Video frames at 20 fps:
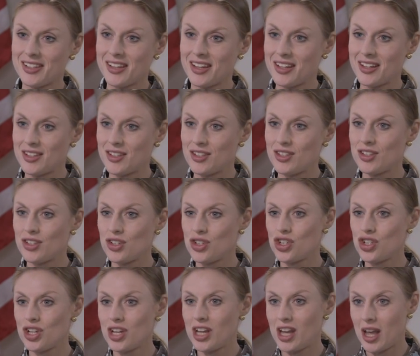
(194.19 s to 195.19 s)
Is
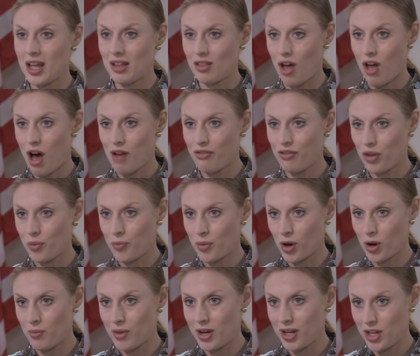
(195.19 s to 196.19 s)
she a lawful
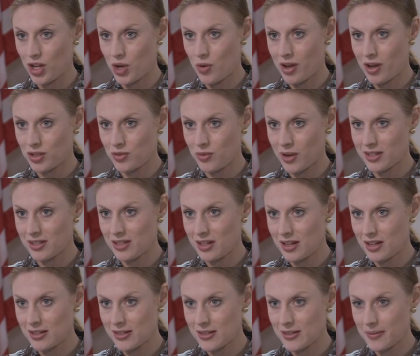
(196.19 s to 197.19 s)
permanent U.S.
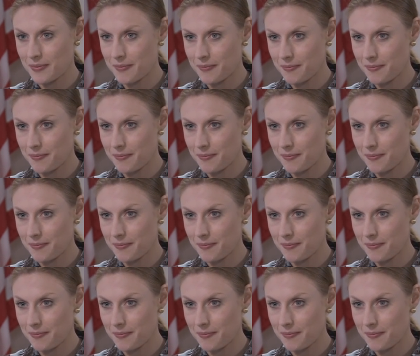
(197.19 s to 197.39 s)
resident?